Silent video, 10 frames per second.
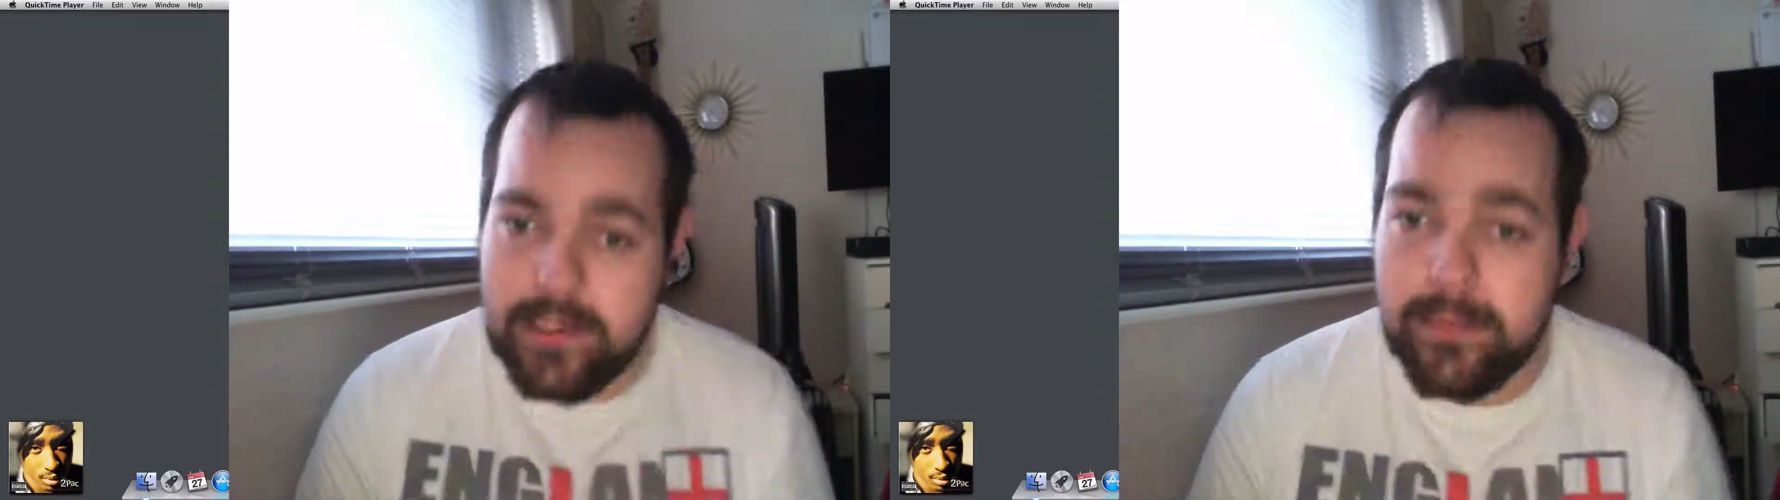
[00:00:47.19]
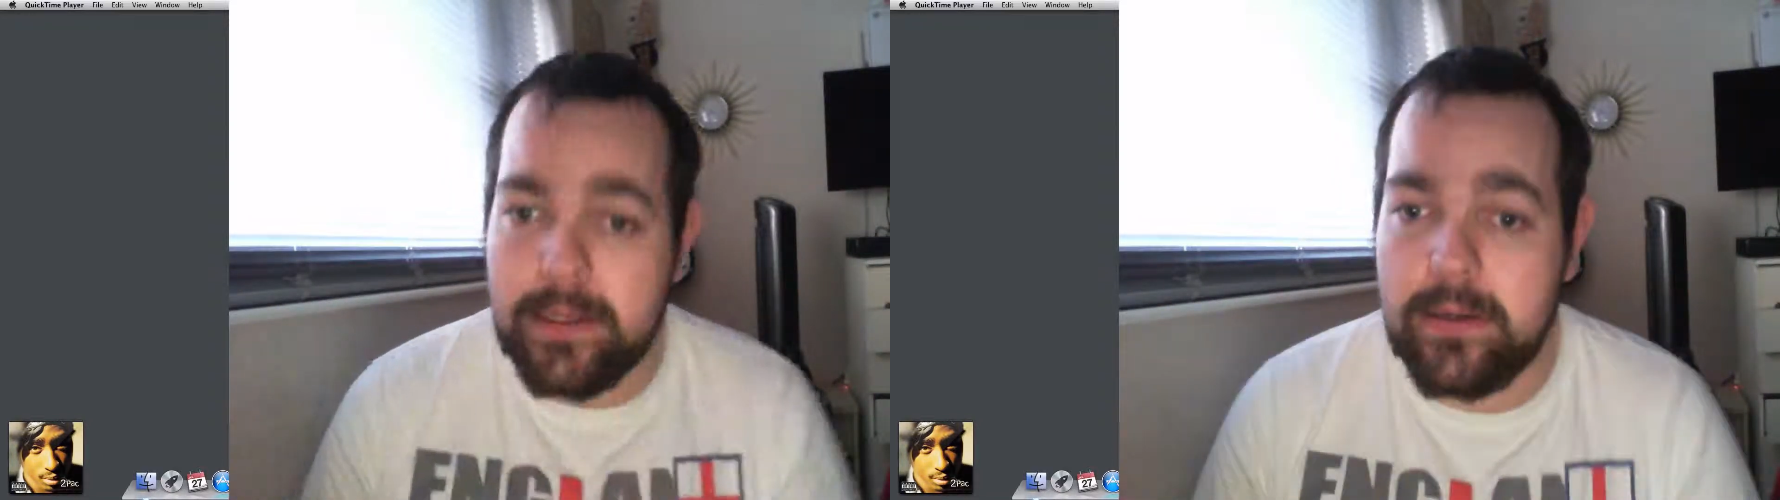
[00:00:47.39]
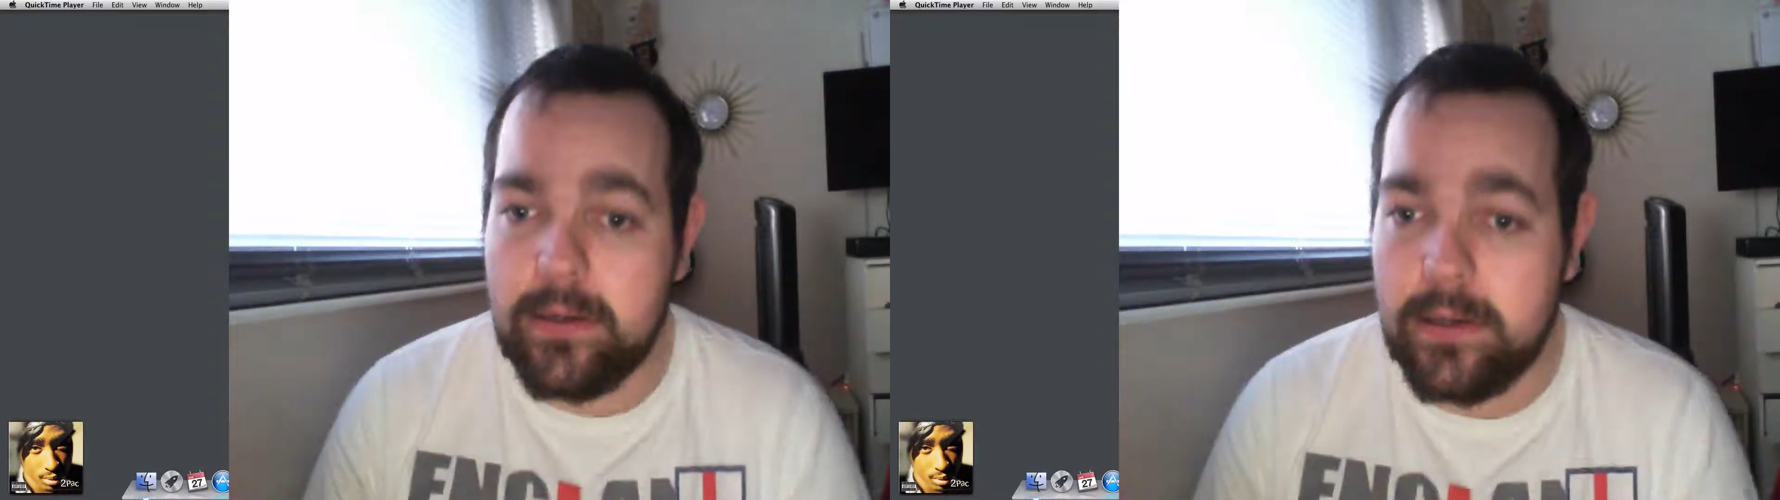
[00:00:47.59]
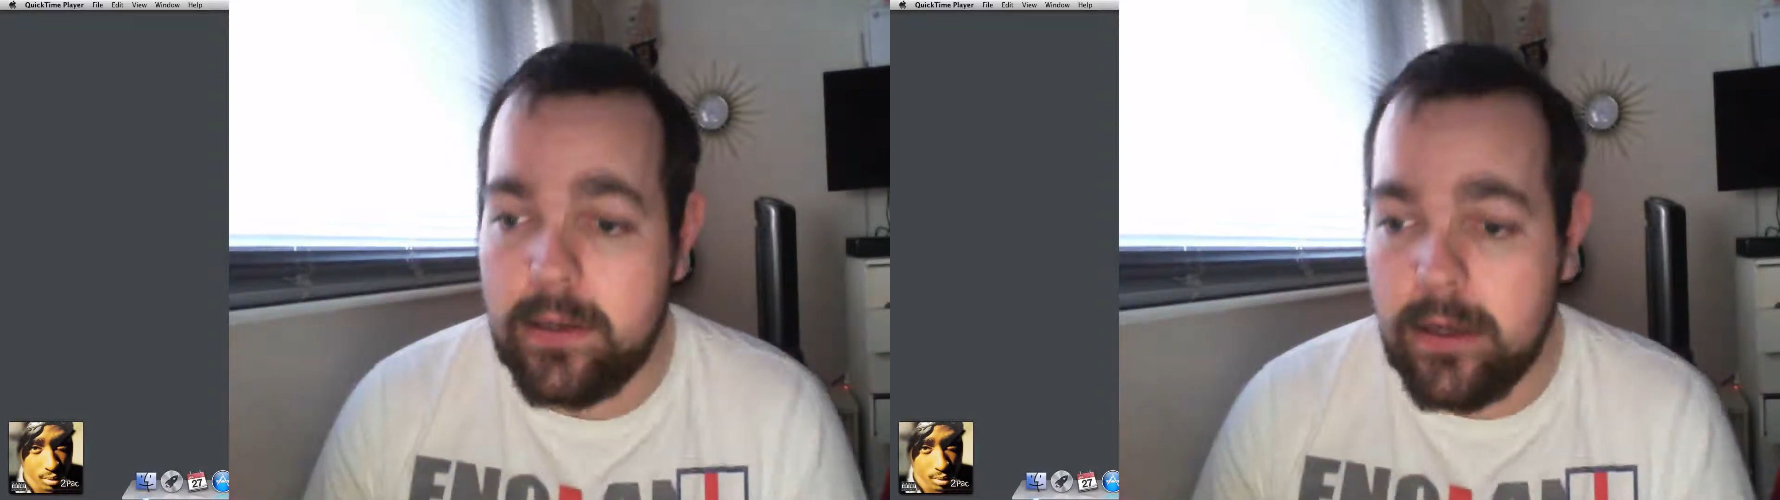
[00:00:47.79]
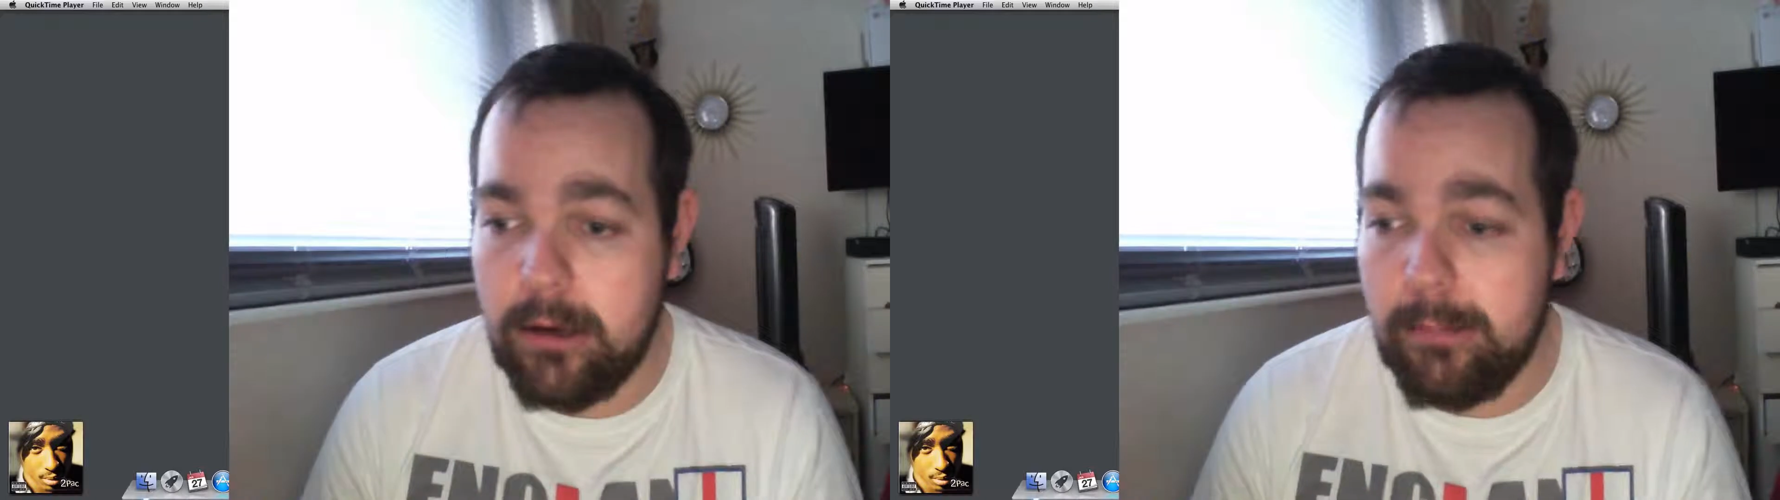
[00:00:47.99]
bit like
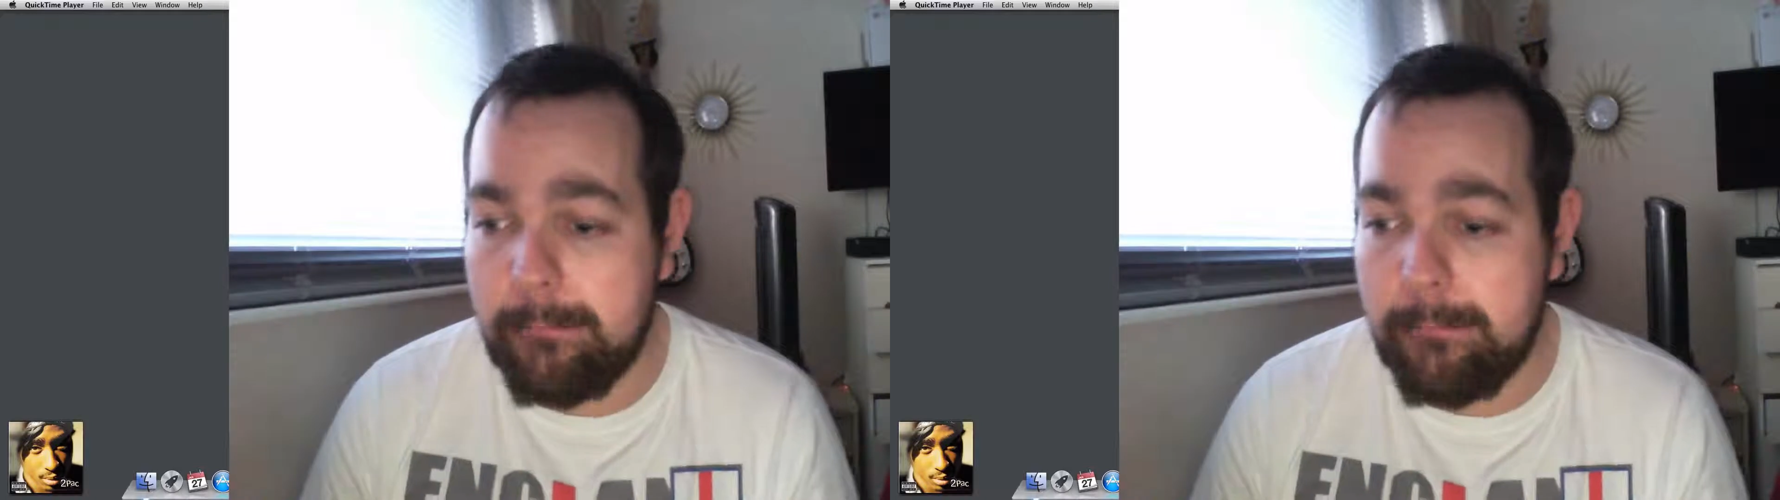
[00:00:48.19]
um,